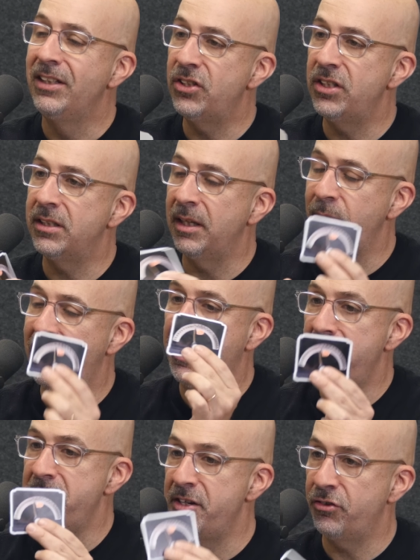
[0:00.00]
This is limited
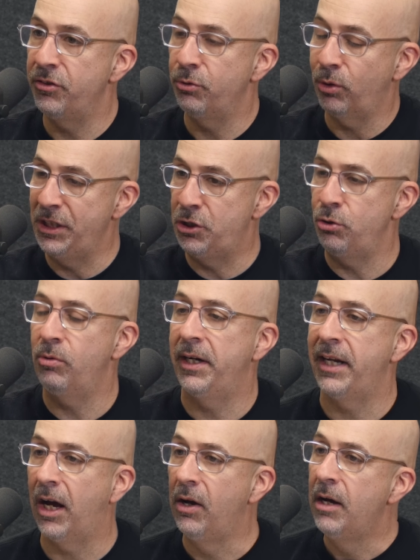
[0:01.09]
edition. There's only 2 right
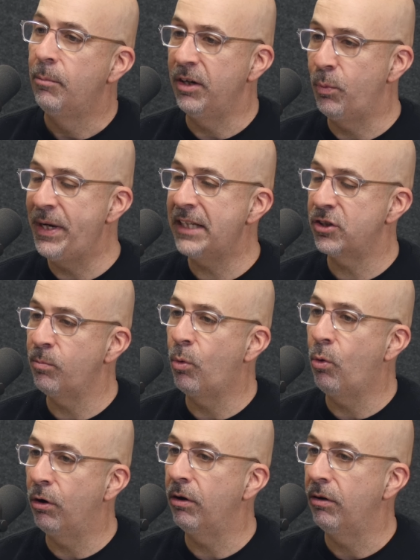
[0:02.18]
now. But if we get some
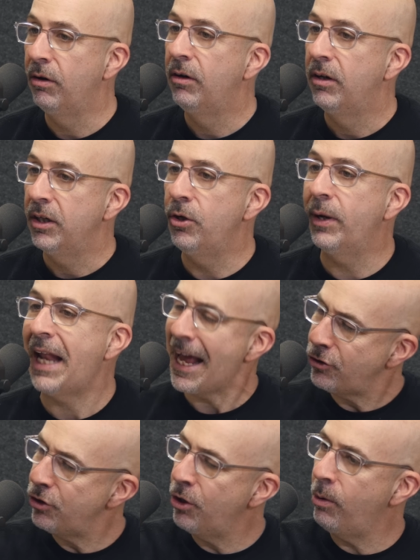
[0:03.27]
more, you know what?
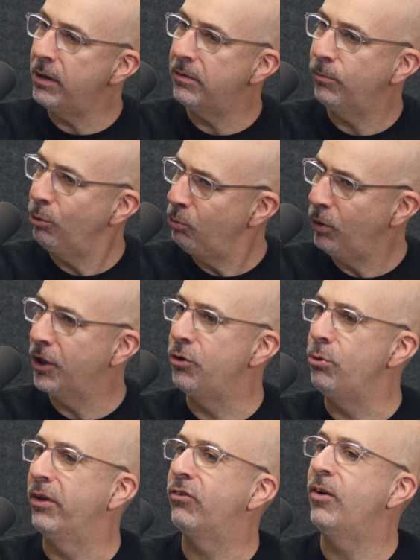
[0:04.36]
Actually, you know what? We're going to do
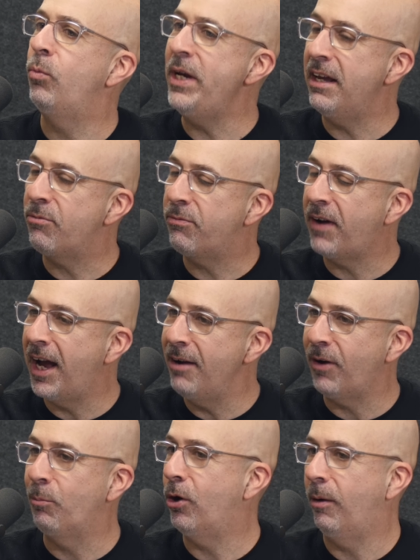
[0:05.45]
this. If we get 5,
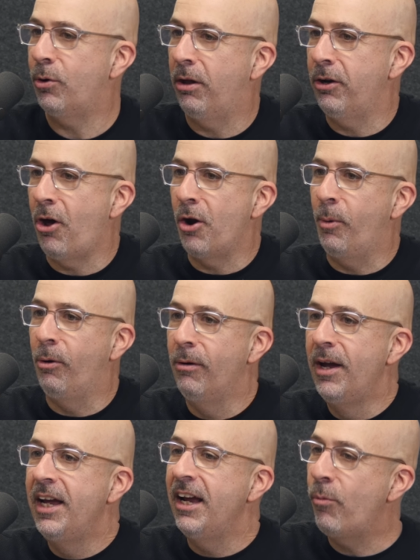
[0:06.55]
I'm calling audible.
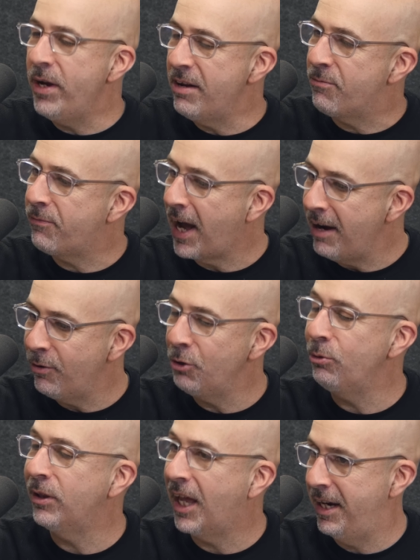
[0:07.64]
If we get
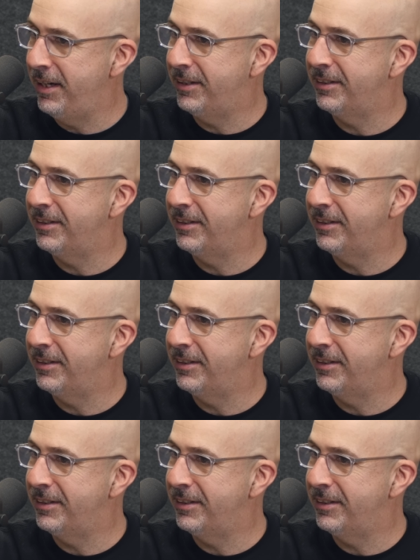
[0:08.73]
500 likes.